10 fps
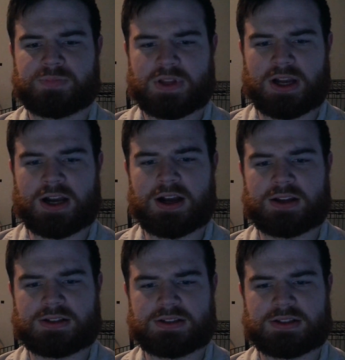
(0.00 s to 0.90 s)

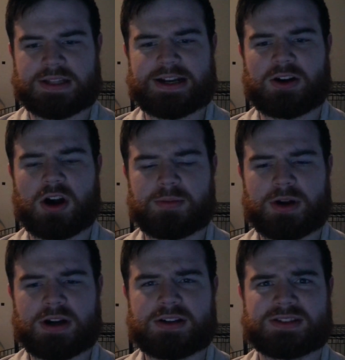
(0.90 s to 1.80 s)
Uh, Lynn
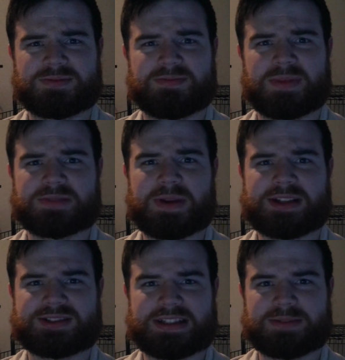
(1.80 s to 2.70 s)
Harper is
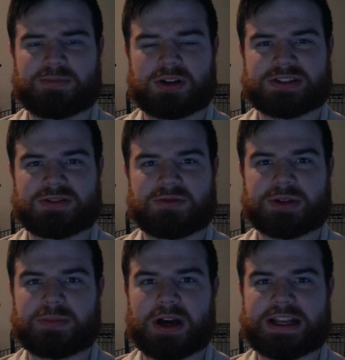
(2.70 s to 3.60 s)
basically a person
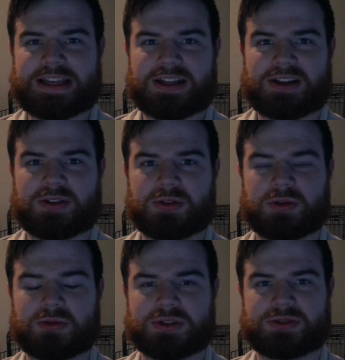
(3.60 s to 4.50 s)
with money
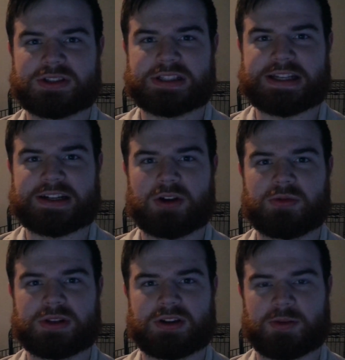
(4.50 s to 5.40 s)
who was originally going to go
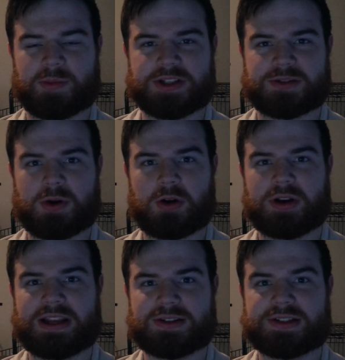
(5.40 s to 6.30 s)
with Kirkman's
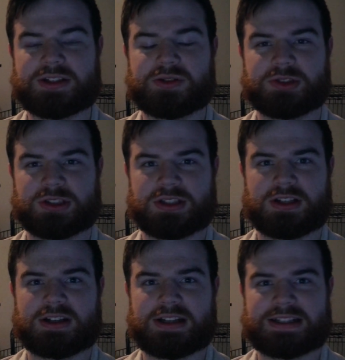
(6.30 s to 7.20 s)
opponent, and she chooses
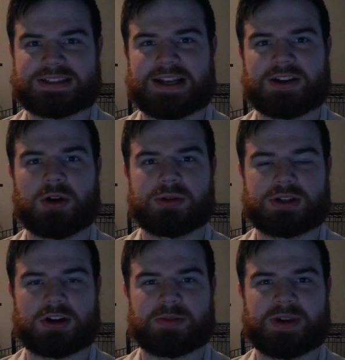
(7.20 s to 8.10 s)
to instead go with
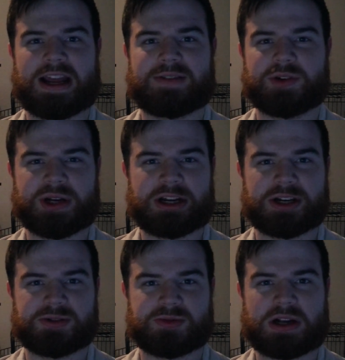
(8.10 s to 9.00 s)
Kirkman after hearing
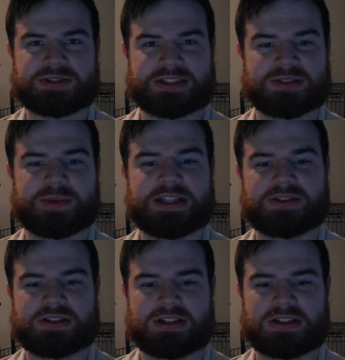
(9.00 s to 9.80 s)
his rousing speech.